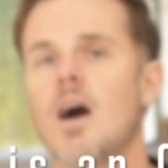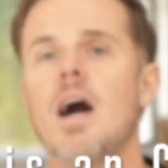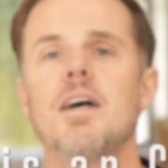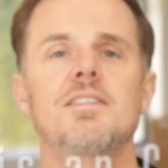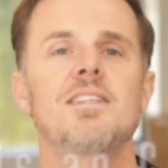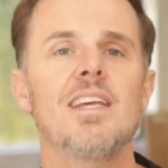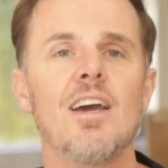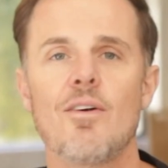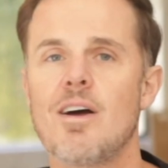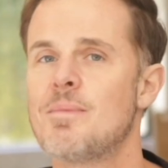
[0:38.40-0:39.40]
A
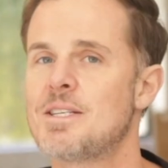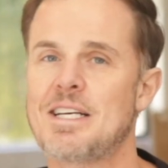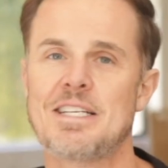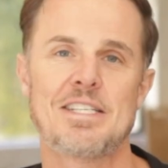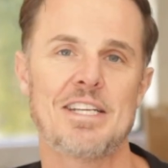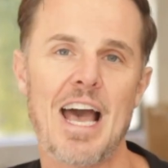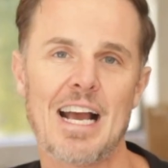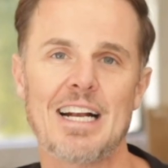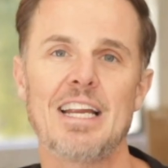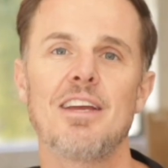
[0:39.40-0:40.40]
CRM is
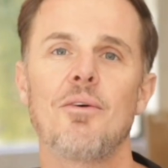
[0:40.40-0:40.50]
exactly